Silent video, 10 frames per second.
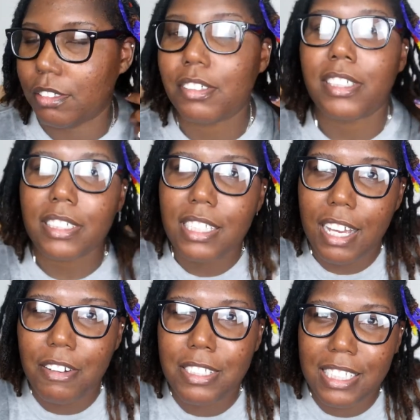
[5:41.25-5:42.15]
Well, that's
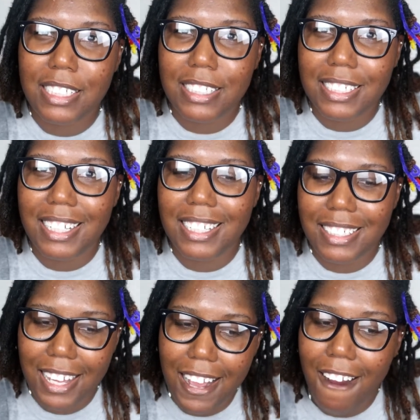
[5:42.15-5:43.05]
how I see it done.
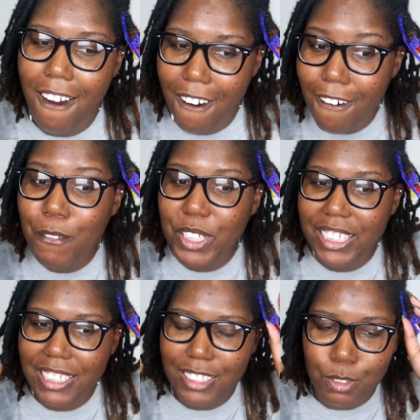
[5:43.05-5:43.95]

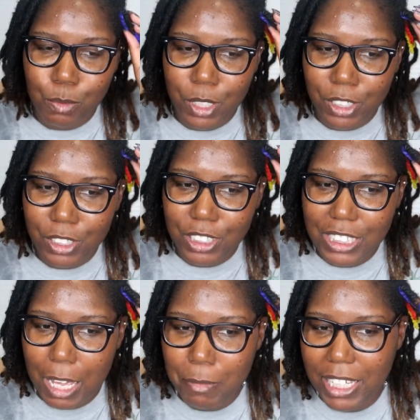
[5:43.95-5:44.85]
Hopefully this works.
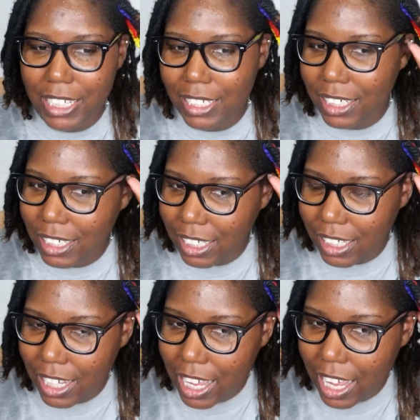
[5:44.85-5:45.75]
I mean,
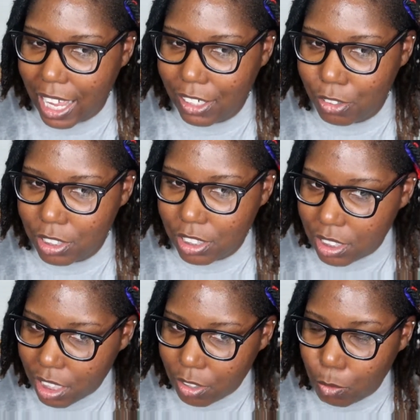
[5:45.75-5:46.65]
I know
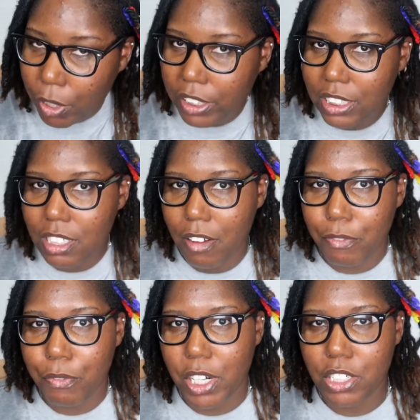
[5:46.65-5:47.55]
it's gonna work. It's on
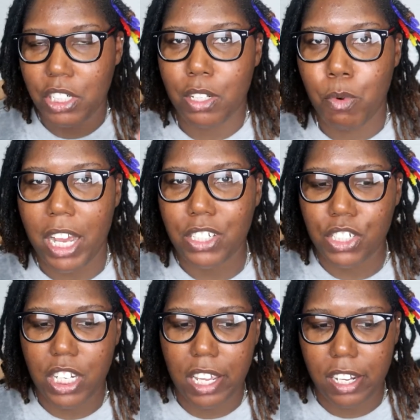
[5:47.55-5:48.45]
freshly
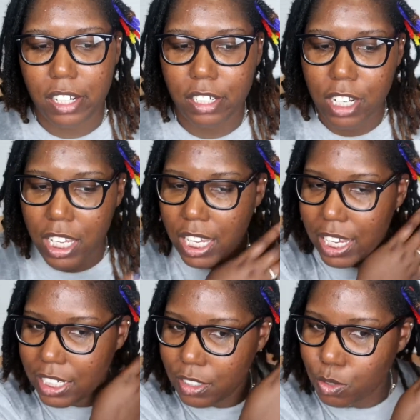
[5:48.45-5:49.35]
washed hair
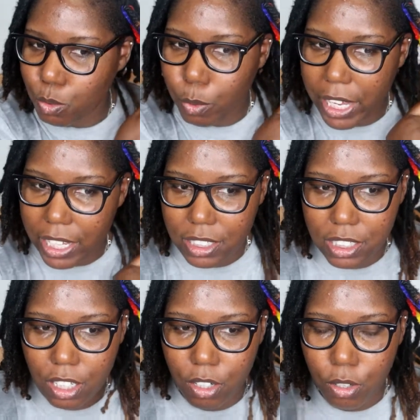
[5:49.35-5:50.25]
and it's wet,
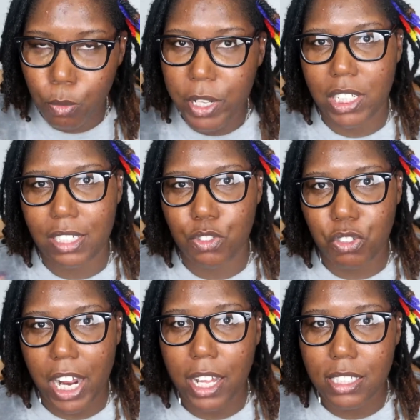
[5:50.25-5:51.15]
so when it
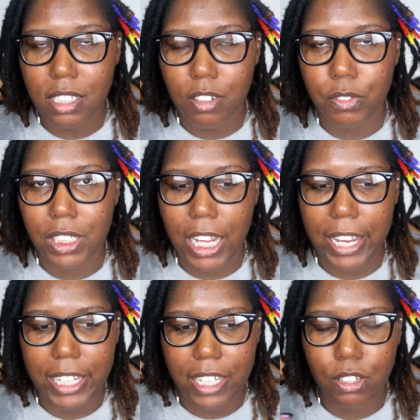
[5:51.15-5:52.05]
dries
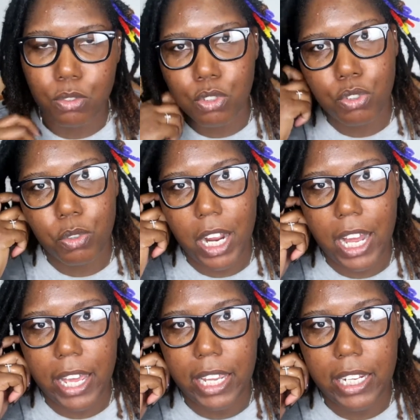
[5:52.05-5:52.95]
overnight, it'll
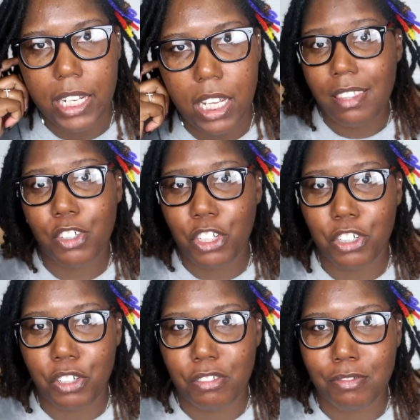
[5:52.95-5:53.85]
dry in the
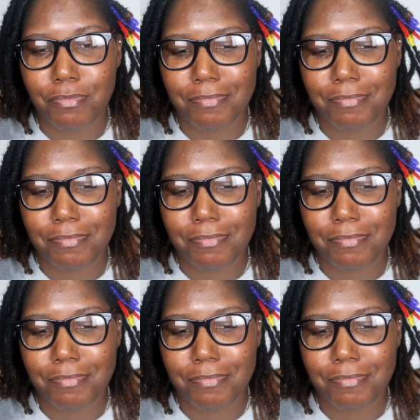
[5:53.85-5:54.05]
curl.